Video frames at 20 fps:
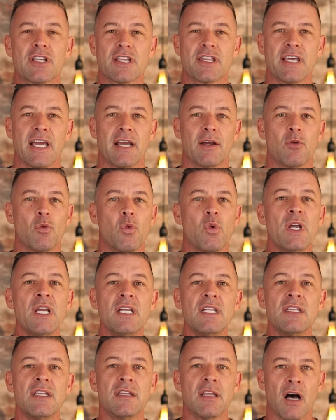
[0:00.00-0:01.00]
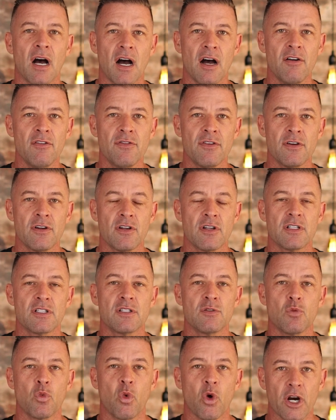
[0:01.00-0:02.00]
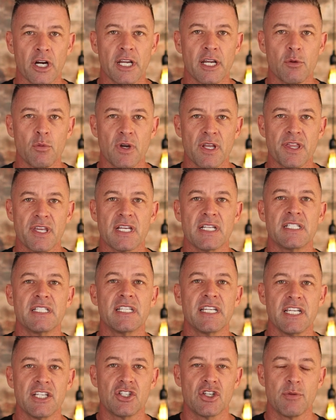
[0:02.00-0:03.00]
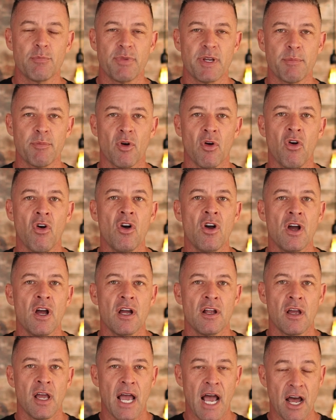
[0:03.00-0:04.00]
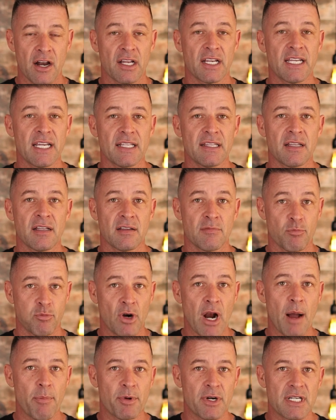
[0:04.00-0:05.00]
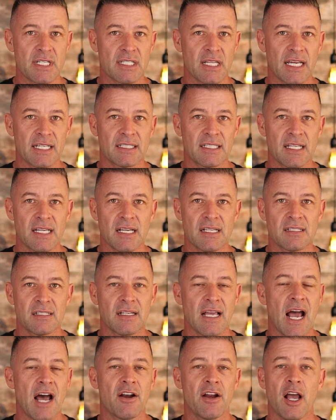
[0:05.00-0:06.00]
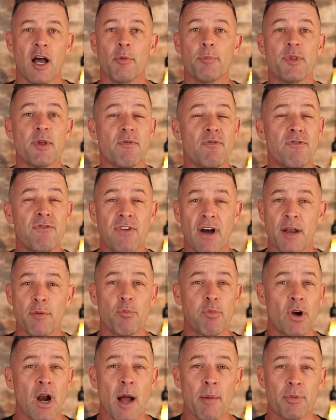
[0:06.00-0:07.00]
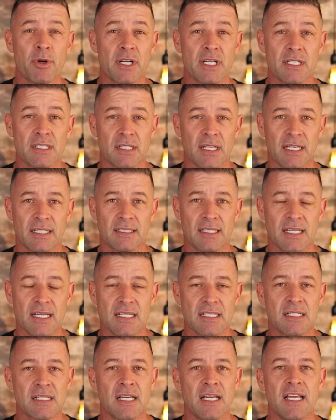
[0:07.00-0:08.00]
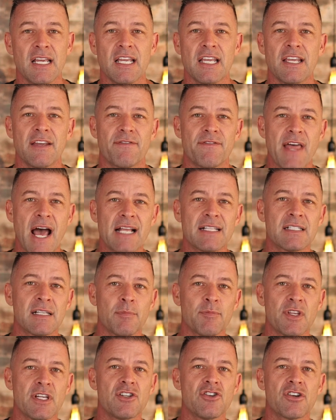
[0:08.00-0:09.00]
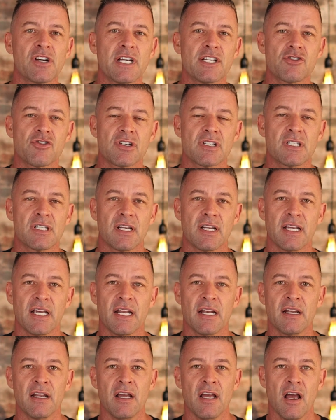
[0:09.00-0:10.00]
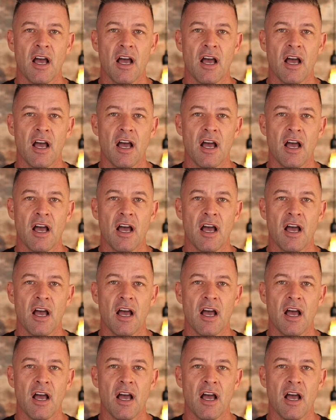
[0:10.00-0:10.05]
the thing. We love working with and teaching people how to get properties like this, how to help them fund properties like this. If that's something you're interested in,